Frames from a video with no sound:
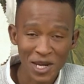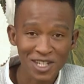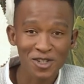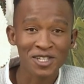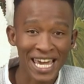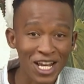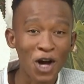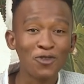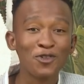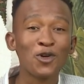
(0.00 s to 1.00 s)
she's ready to
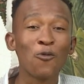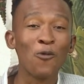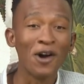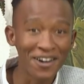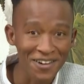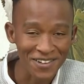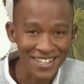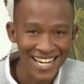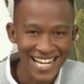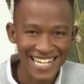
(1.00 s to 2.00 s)
take over the
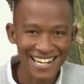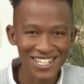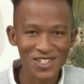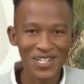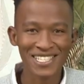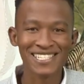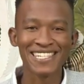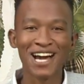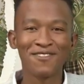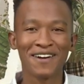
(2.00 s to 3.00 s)
world. Nandi
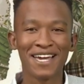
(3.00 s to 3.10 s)
joins us